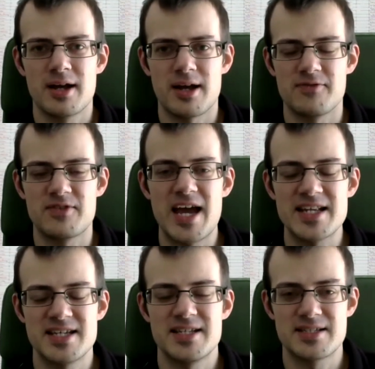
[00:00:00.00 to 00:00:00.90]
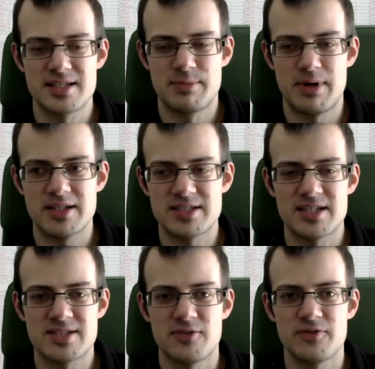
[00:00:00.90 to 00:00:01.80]
kind of get into the
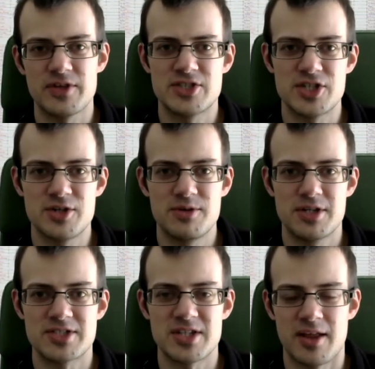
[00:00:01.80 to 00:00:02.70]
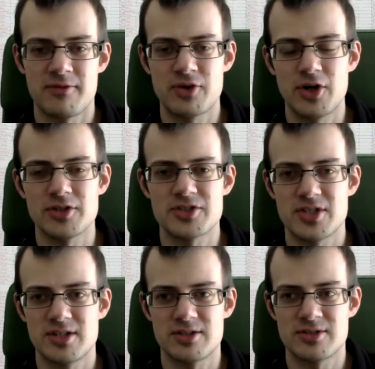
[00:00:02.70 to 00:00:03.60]
mindset of these juniors that they've got
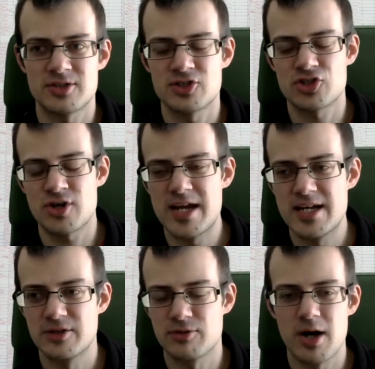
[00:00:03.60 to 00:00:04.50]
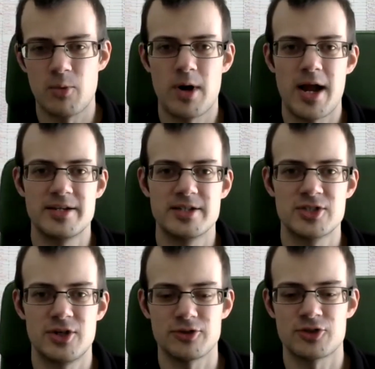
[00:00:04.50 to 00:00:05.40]
to to train in the right way, and it's
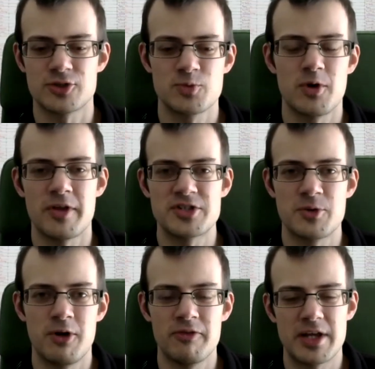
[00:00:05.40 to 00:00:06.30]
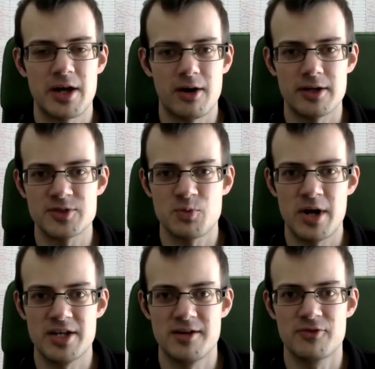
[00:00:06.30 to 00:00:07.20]
not just what they do on the ice.
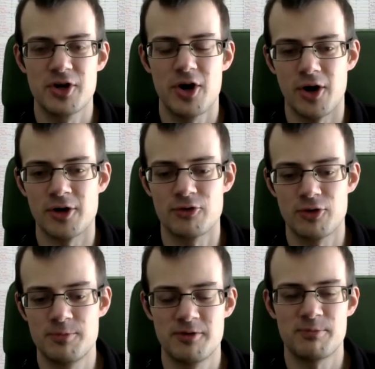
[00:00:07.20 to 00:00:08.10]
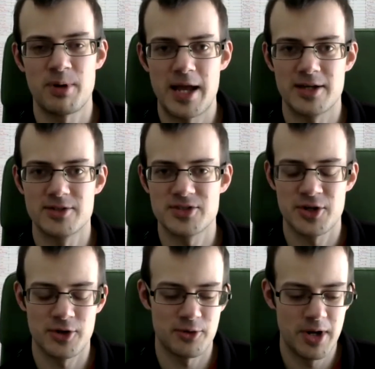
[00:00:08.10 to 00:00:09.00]
When you've got a group of players
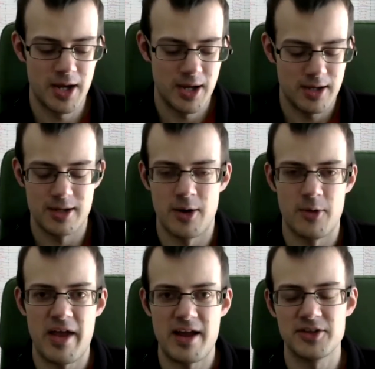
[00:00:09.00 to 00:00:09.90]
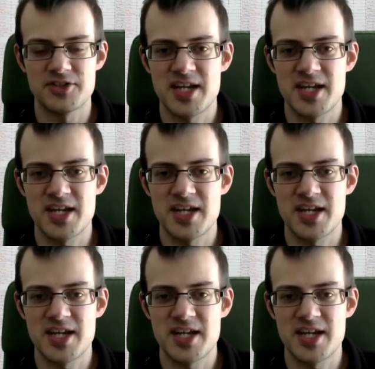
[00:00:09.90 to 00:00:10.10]
who, they are